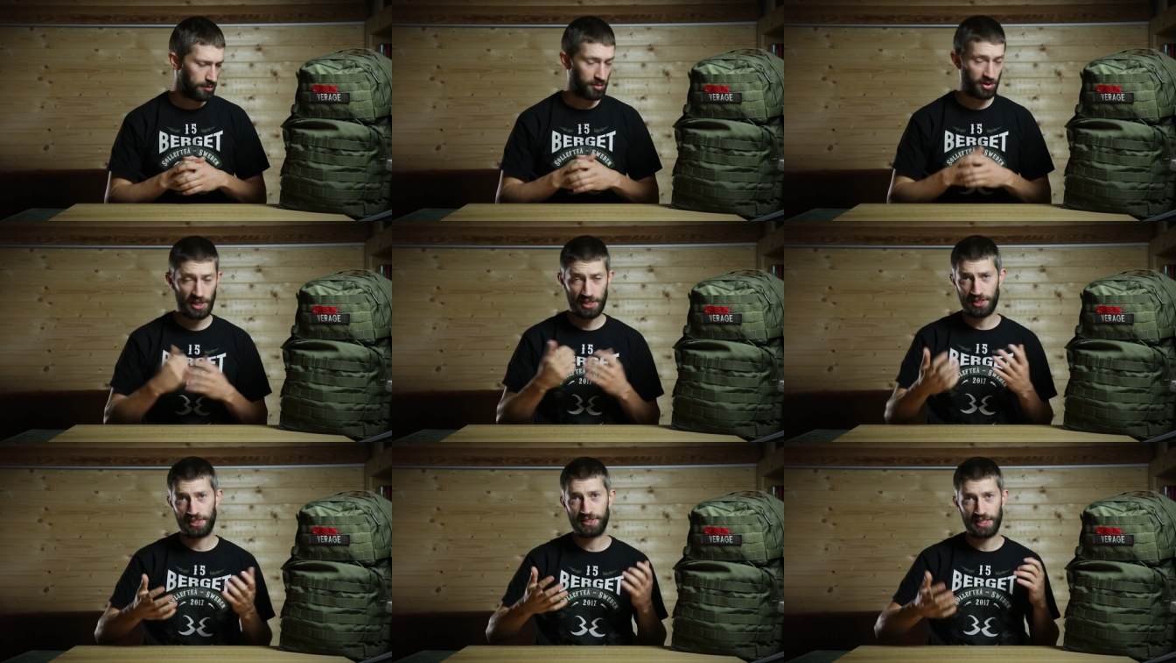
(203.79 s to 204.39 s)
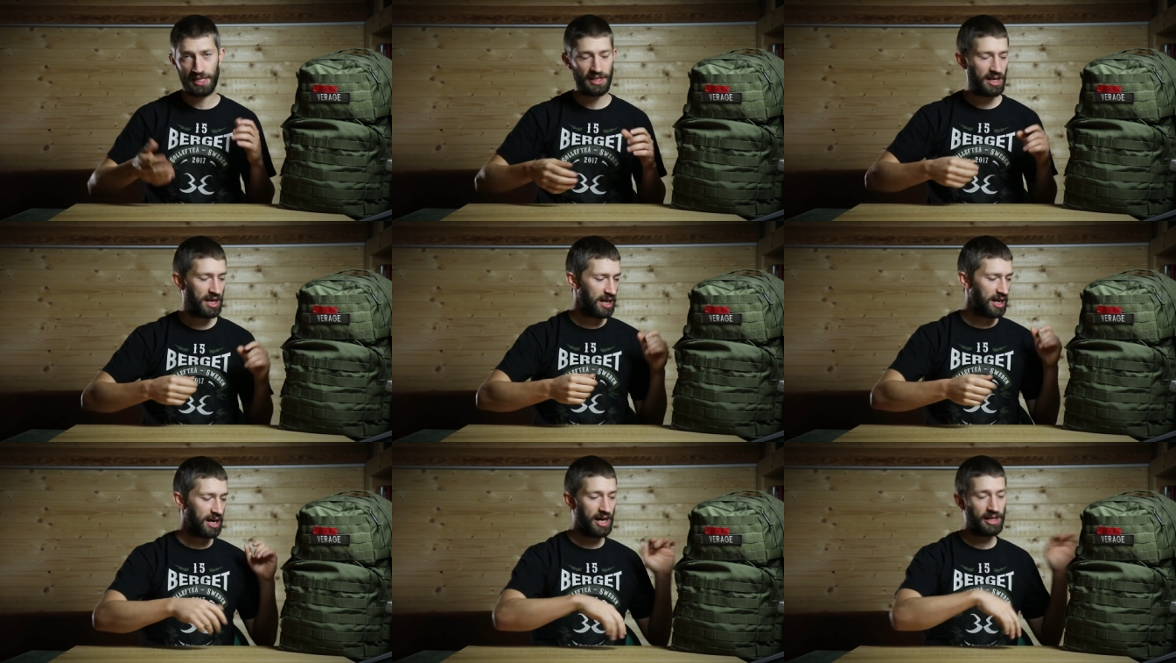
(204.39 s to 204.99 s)
But as I said,
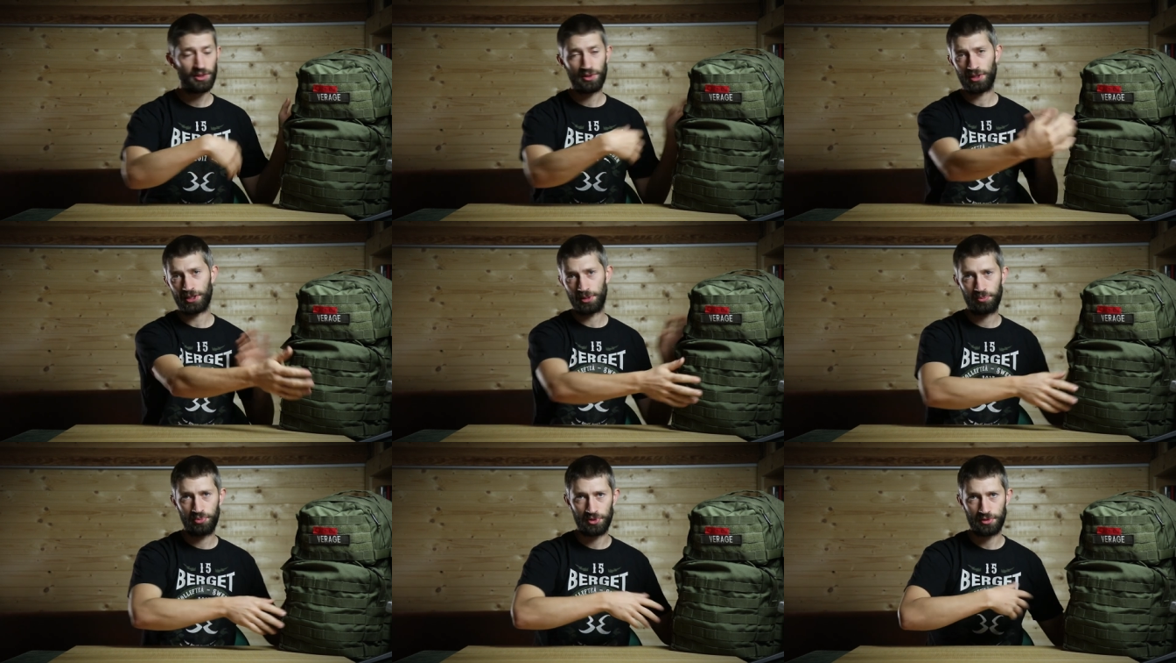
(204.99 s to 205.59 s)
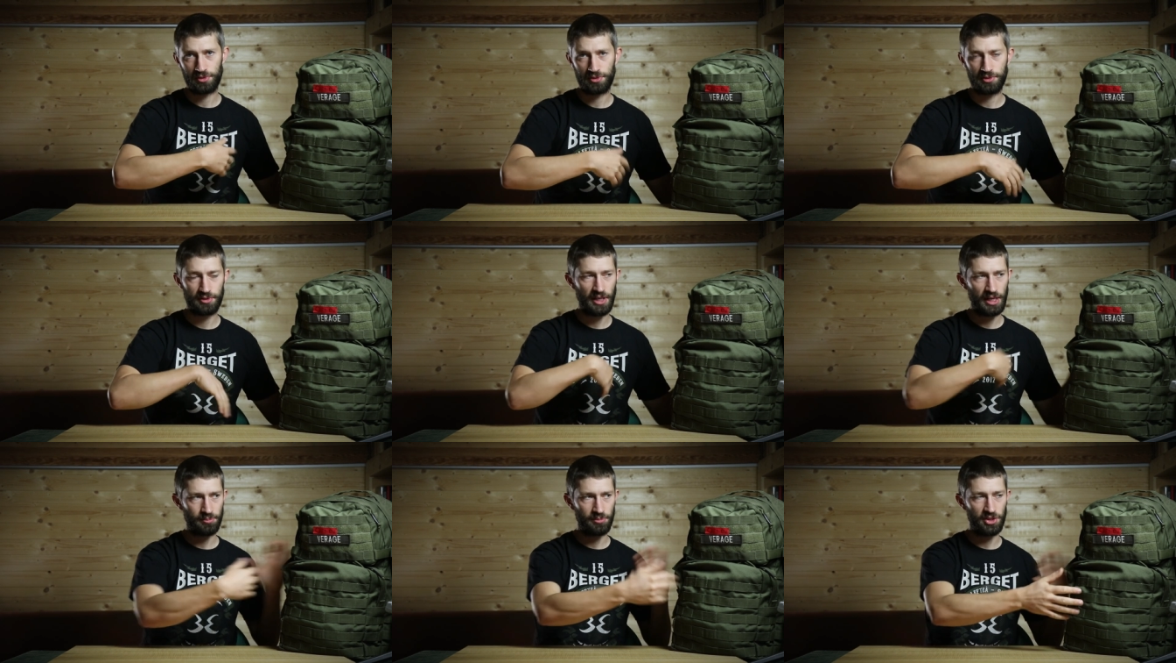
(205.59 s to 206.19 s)
I don't like to put
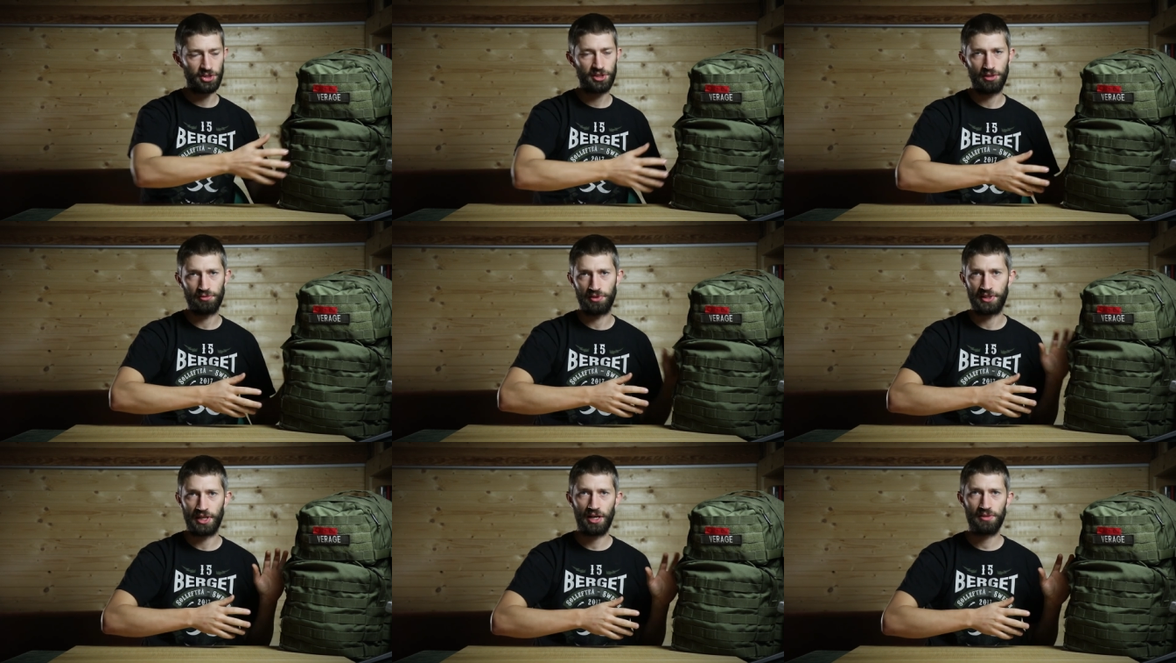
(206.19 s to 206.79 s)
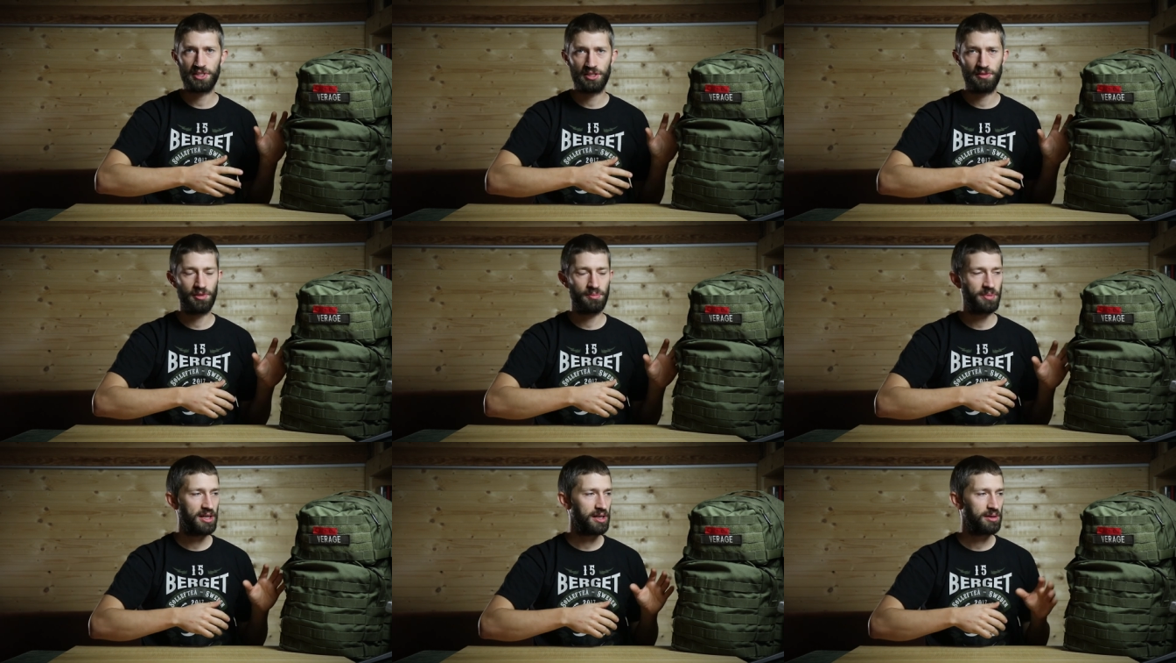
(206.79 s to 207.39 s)
that much stuff on the outside of
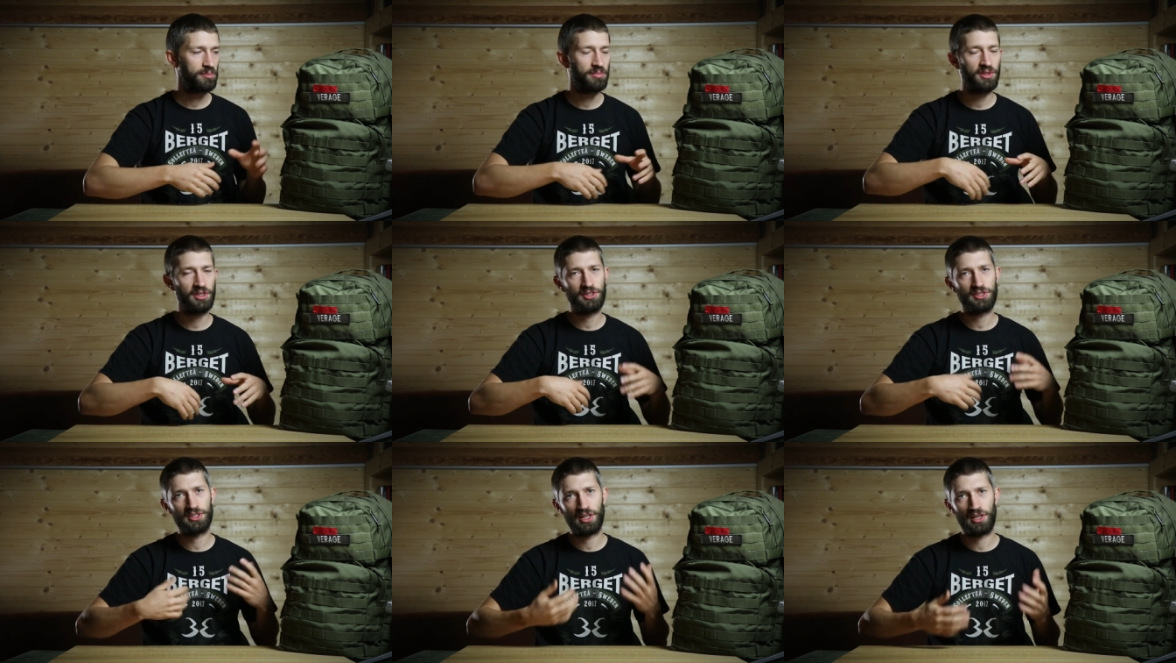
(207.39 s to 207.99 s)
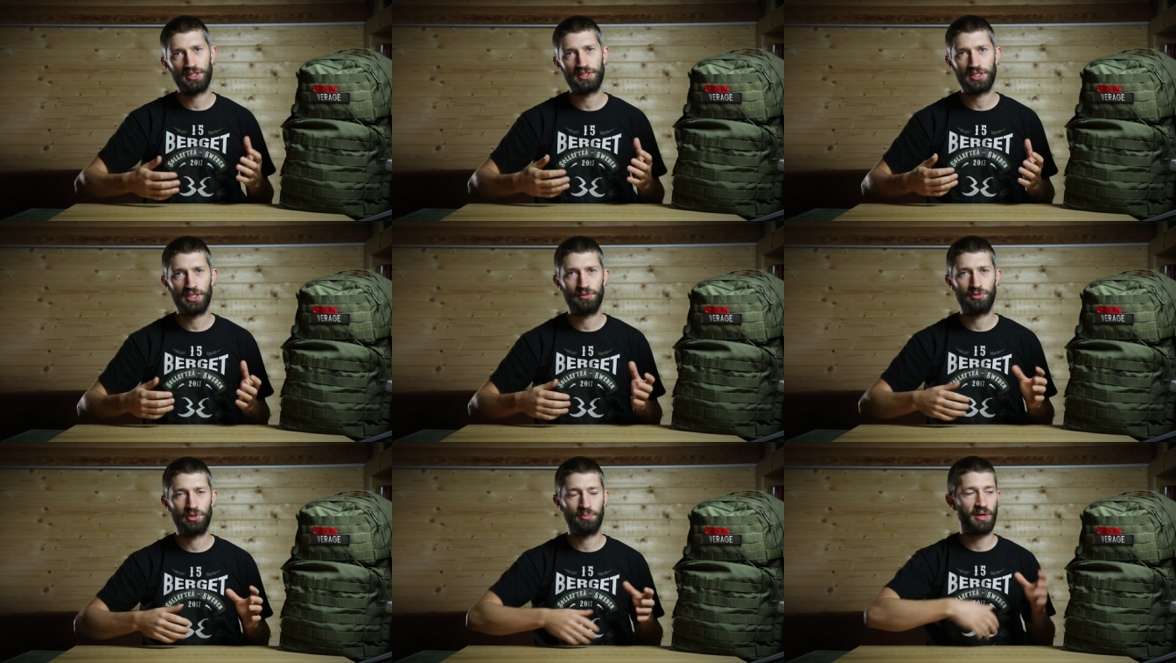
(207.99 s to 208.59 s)
the pack, but it's nice
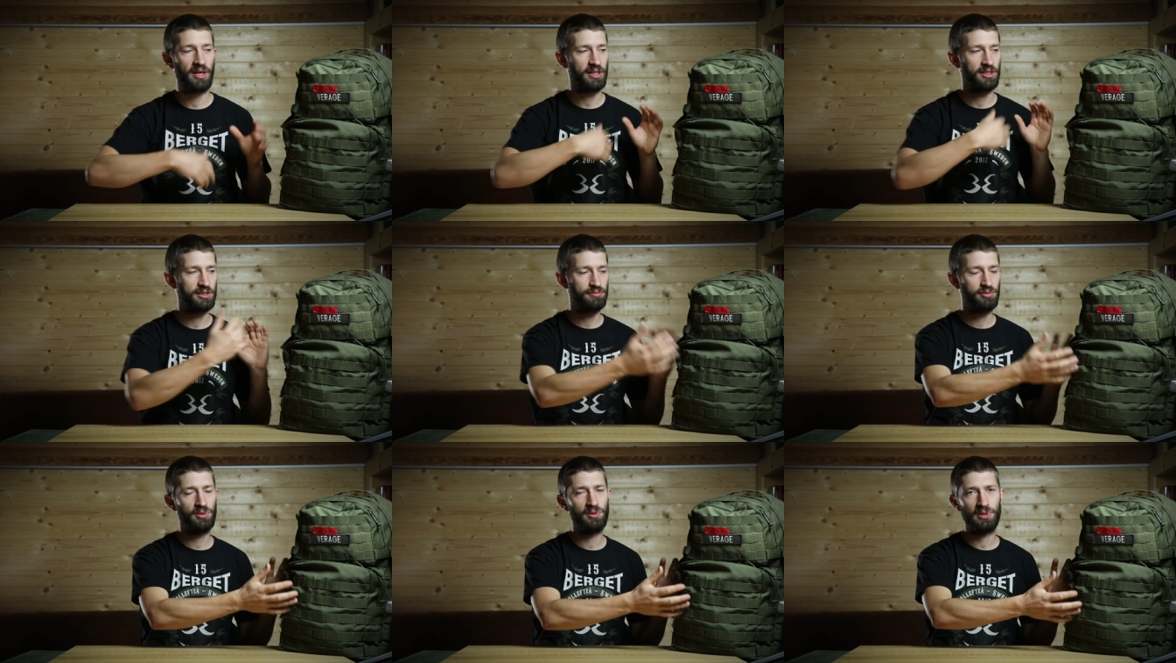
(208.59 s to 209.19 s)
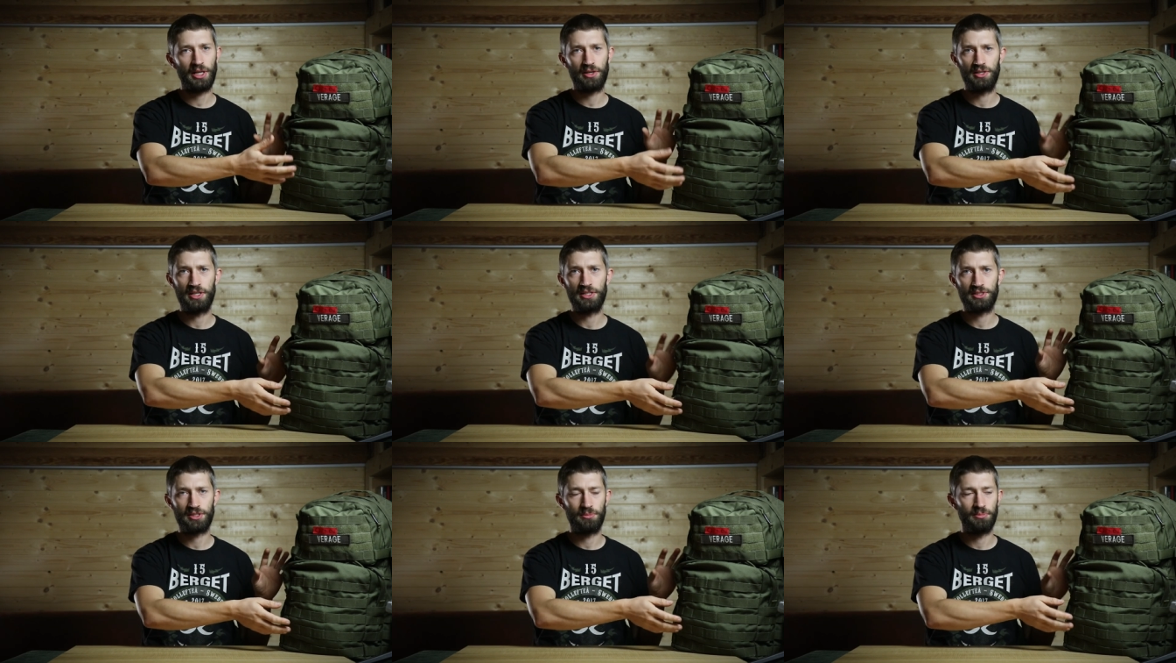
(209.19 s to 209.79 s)
if your pack is full and you
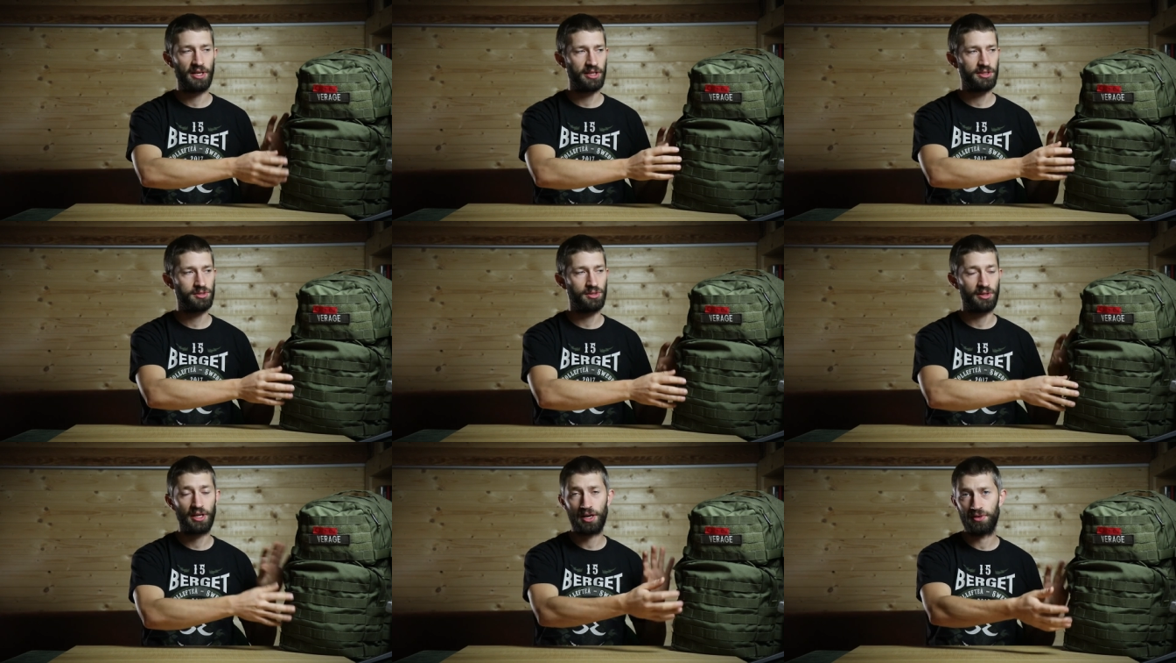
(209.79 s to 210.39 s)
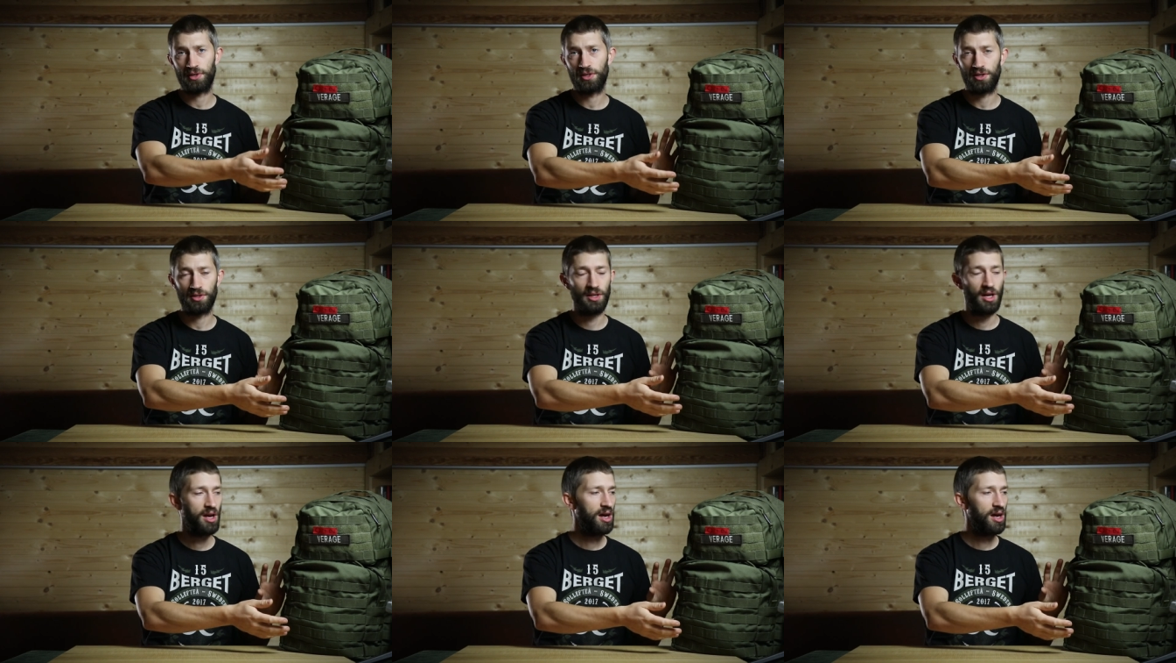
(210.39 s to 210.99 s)
need some extra carry-on,